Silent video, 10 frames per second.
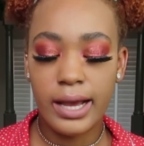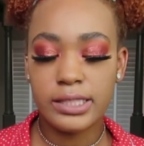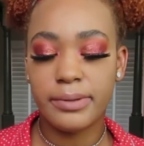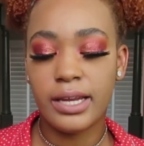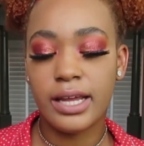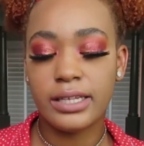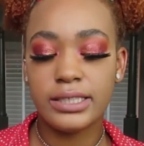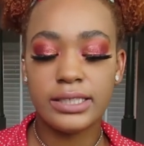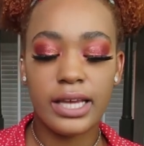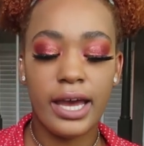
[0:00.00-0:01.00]
last but not
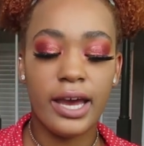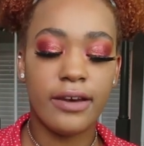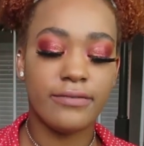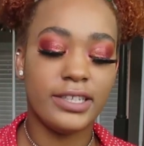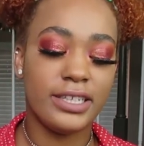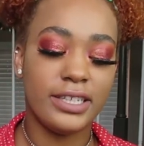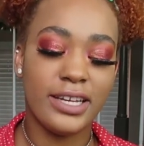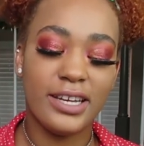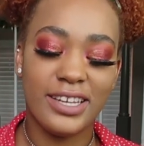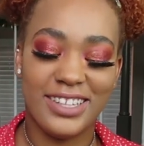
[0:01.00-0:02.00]
least, I have the